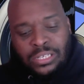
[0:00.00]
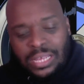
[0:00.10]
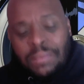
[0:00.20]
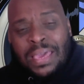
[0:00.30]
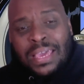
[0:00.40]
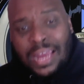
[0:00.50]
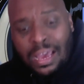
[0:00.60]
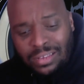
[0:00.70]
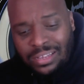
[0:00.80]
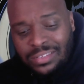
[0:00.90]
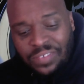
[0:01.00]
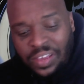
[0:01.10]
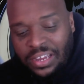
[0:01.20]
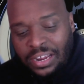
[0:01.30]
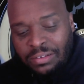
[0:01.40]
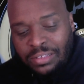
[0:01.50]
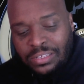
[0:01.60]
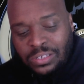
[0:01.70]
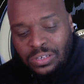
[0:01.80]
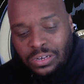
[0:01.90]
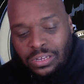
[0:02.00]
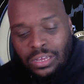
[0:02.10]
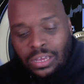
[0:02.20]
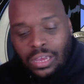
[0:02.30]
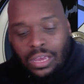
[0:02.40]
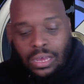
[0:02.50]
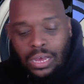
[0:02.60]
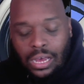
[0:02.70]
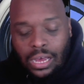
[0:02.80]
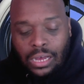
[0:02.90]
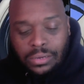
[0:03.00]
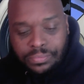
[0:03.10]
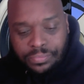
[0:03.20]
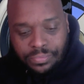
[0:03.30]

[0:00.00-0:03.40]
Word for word: they make it out. It's fine. Everything's good. Um,